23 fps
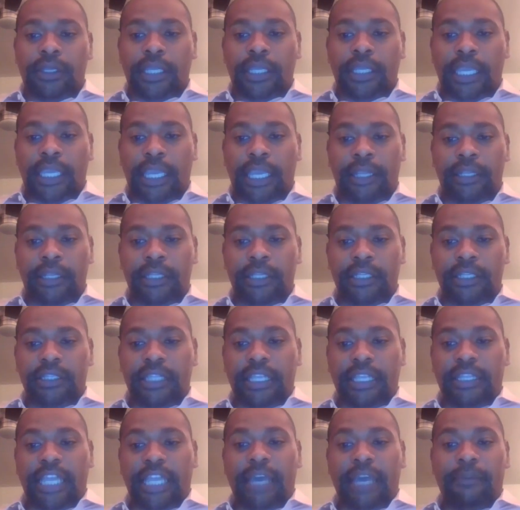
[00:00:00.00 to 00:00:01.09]
And
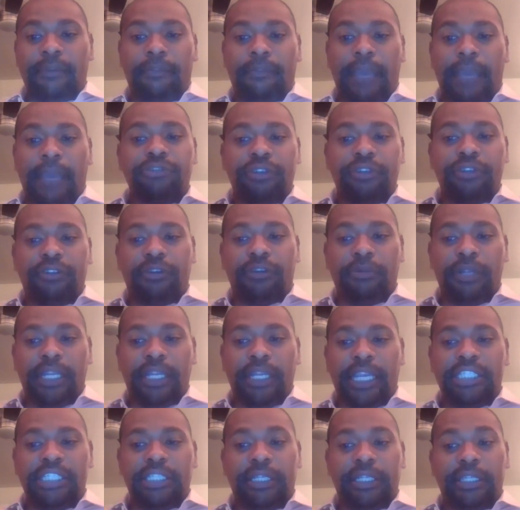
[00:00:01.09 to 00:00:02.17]
that mastery of
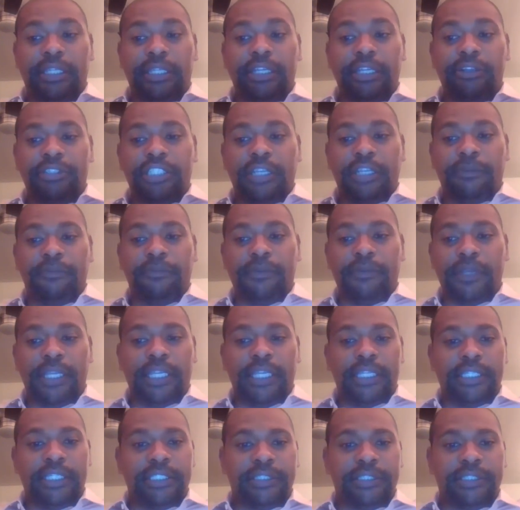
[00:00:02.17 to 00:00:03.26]
communication and leadership
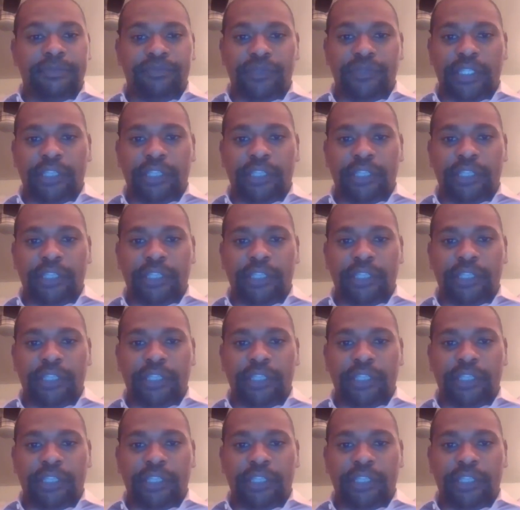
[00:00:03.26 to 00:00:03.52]
is